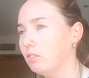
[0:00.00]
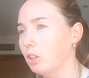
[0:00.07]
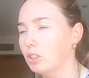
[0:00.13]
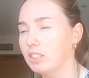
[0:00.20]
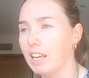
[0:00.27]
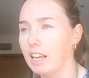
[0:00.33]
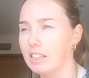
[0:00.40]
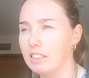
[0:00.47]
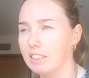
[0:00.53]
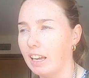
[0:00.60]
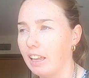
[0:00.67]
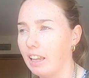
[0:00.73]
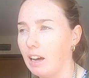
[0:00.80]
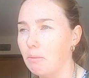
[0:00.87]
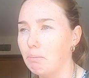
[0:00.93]
scared to
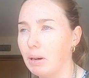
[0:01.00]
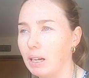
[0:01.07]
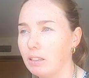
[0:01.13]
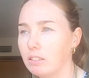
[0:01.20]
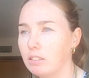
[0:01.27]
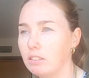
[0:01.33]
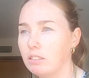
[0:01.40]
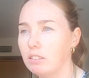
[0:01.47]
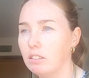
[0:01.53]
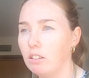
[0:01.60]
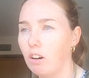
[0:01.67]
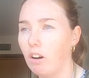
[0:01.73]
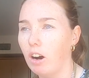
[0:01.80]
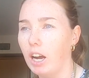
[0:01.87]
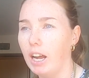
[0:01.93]
say that, but
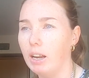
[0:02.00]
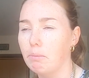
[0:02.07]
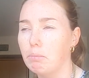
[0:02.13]
I